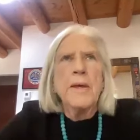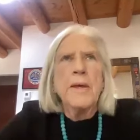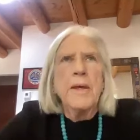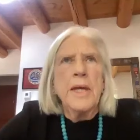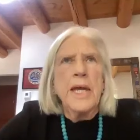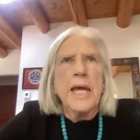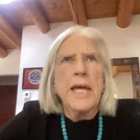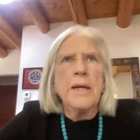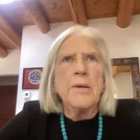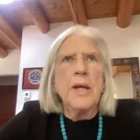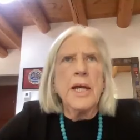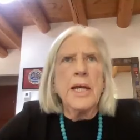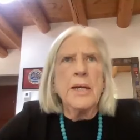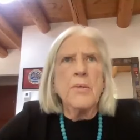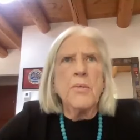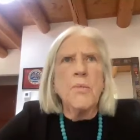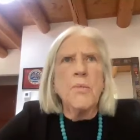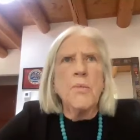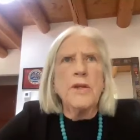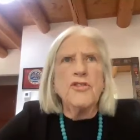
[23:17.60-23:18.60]
and
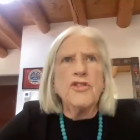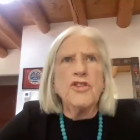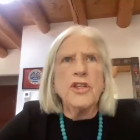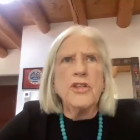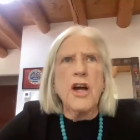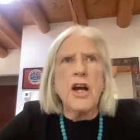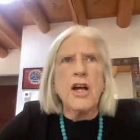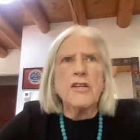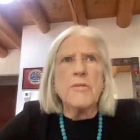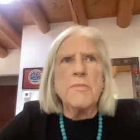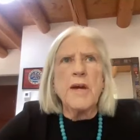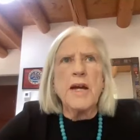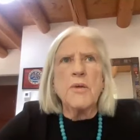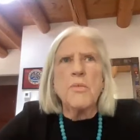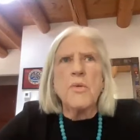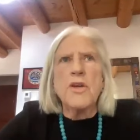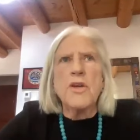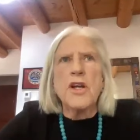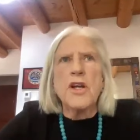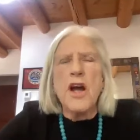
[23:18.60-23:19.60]
what she talked
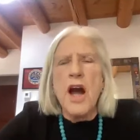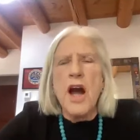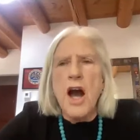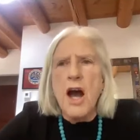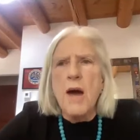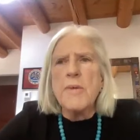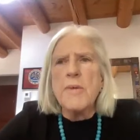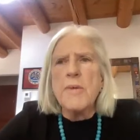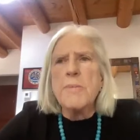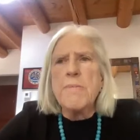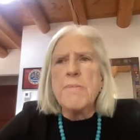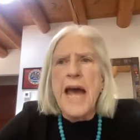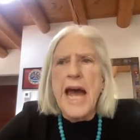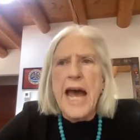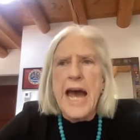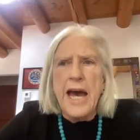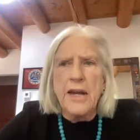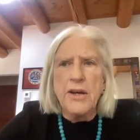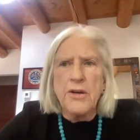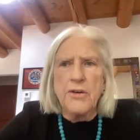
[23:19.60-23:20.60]
about were the common
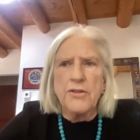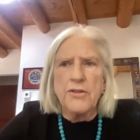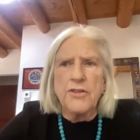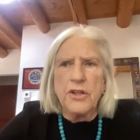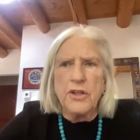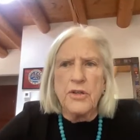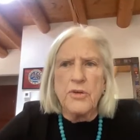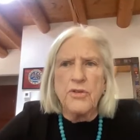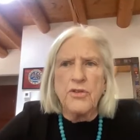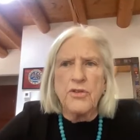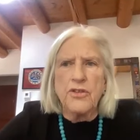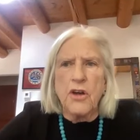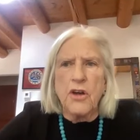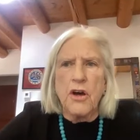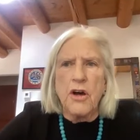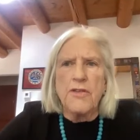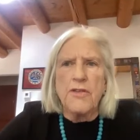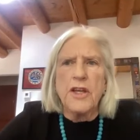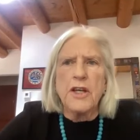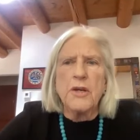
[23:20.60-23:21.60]
patterns that you
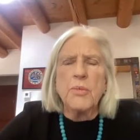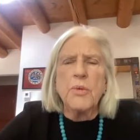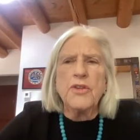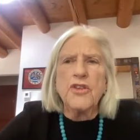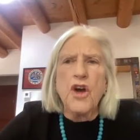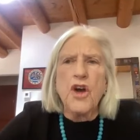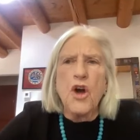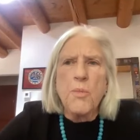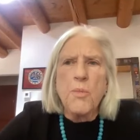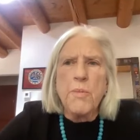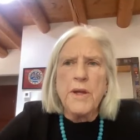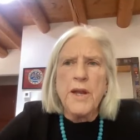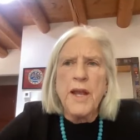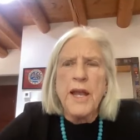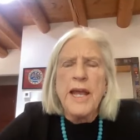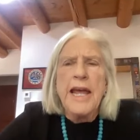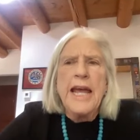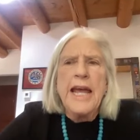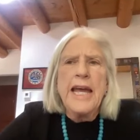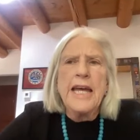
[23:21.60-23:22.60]
saw, that it was open.
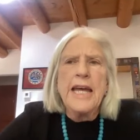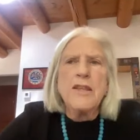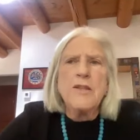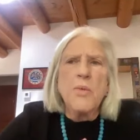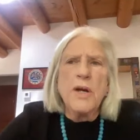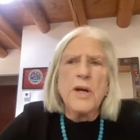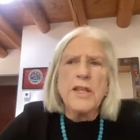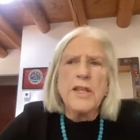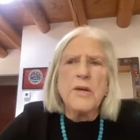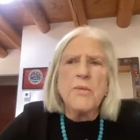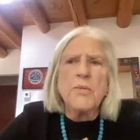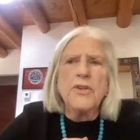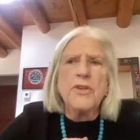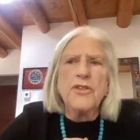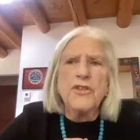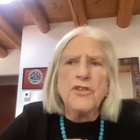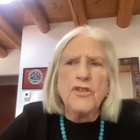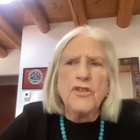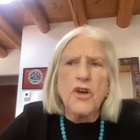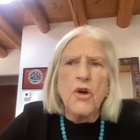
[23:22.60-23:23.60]
And the one that
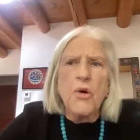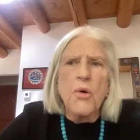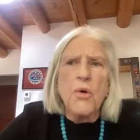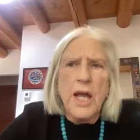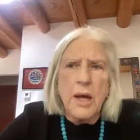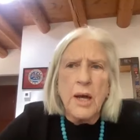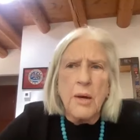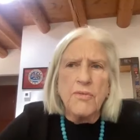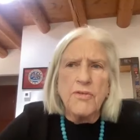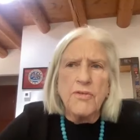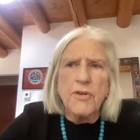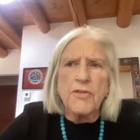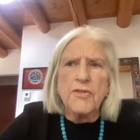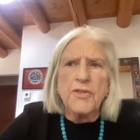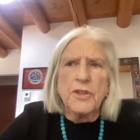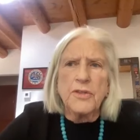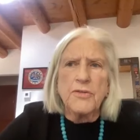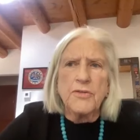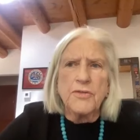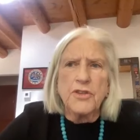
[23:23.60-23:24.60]
was so
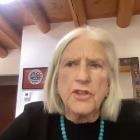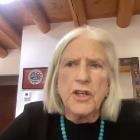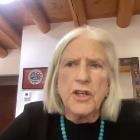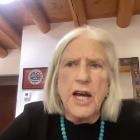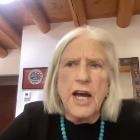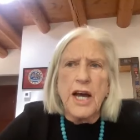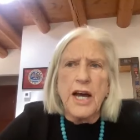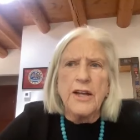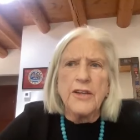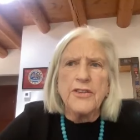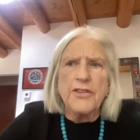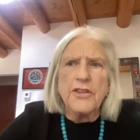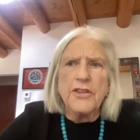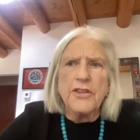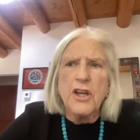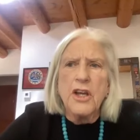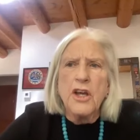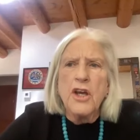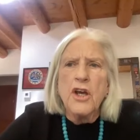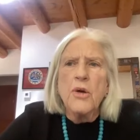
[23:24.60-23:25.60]
helpful to us
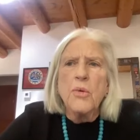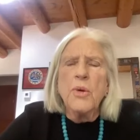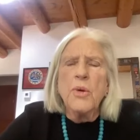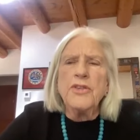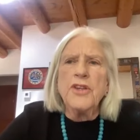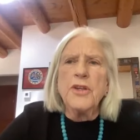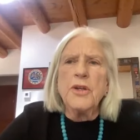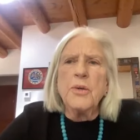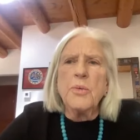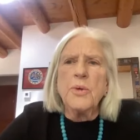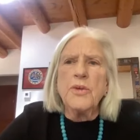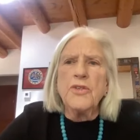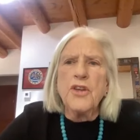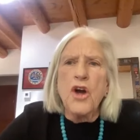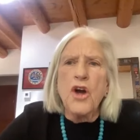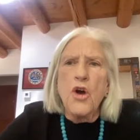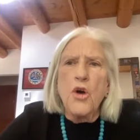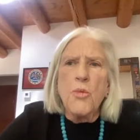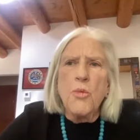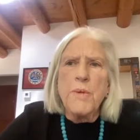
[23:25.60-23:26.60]
was that it was
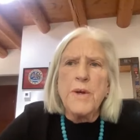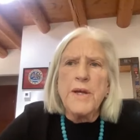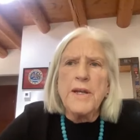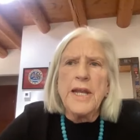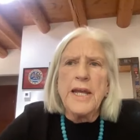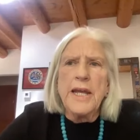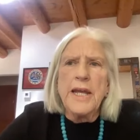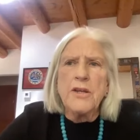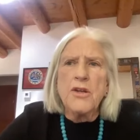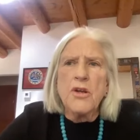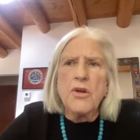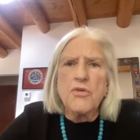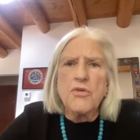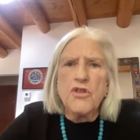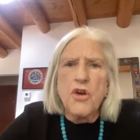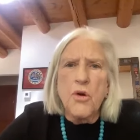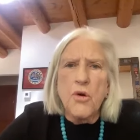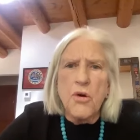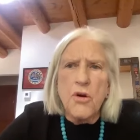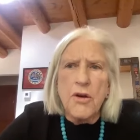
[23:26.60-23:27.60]
open and
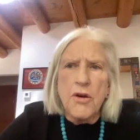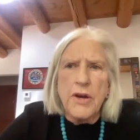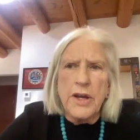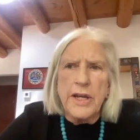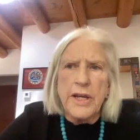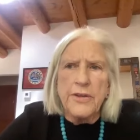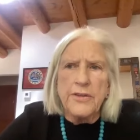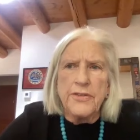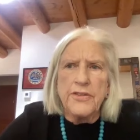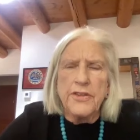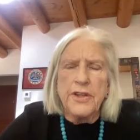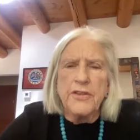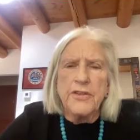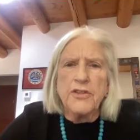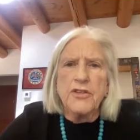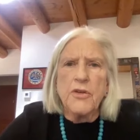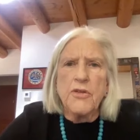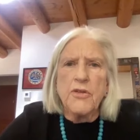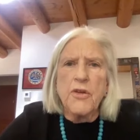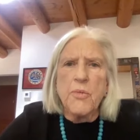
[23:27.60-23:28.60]
notorious. And
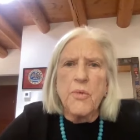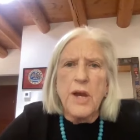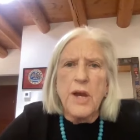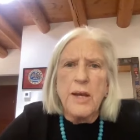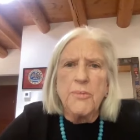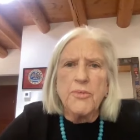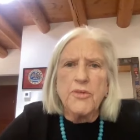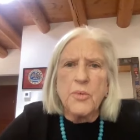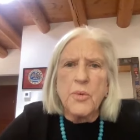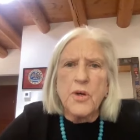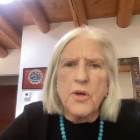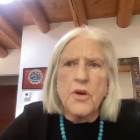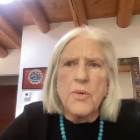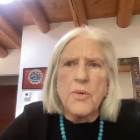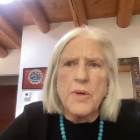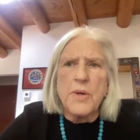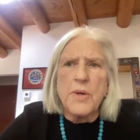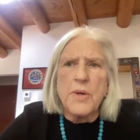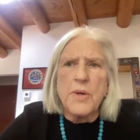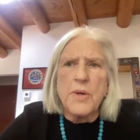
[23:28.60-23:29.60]
so the rapes were
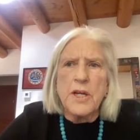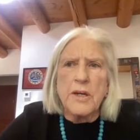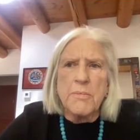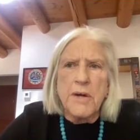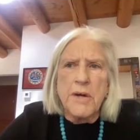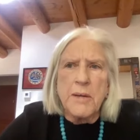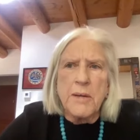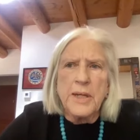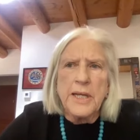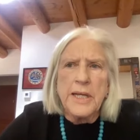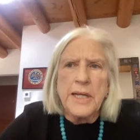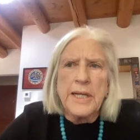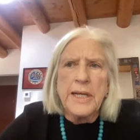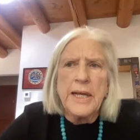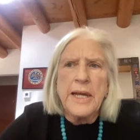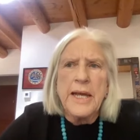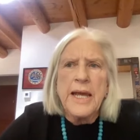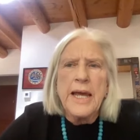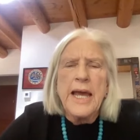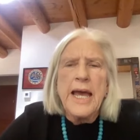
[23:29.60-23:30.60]
going on in
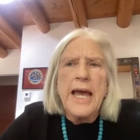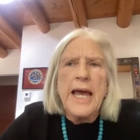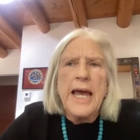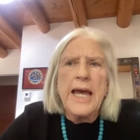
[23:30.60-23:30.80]
public